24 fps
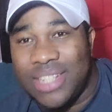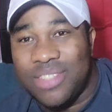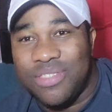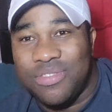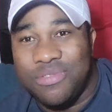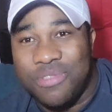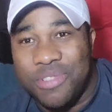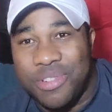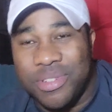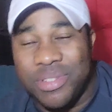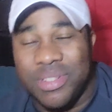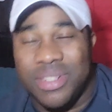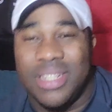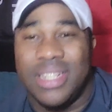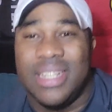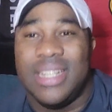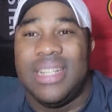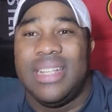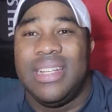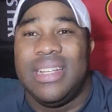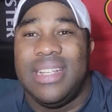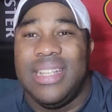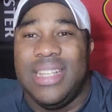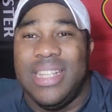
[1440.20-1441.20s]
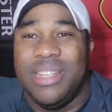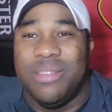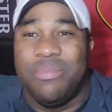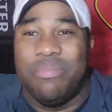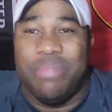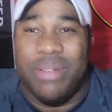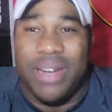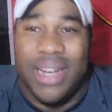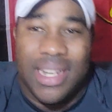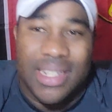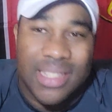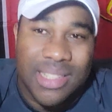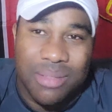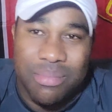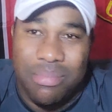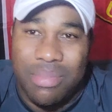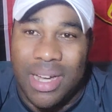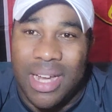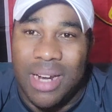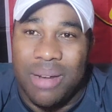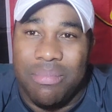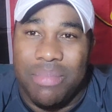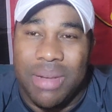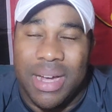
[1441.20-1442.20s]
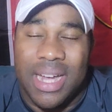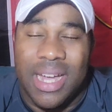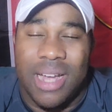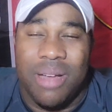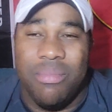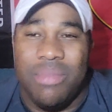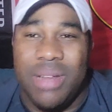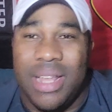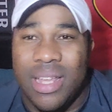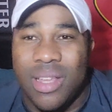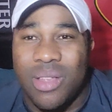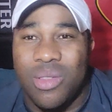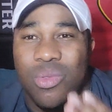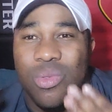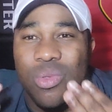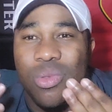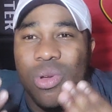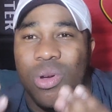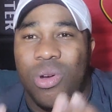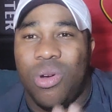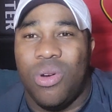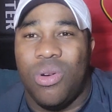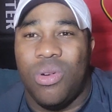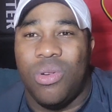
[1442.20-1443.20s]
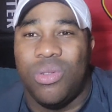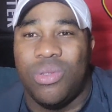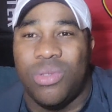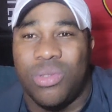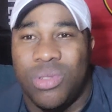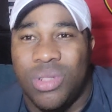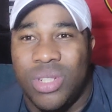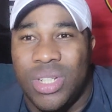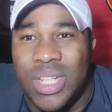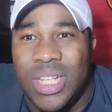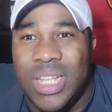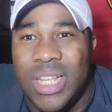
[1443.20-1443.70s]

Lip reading: his run, he passed the ball back. I'm like, no,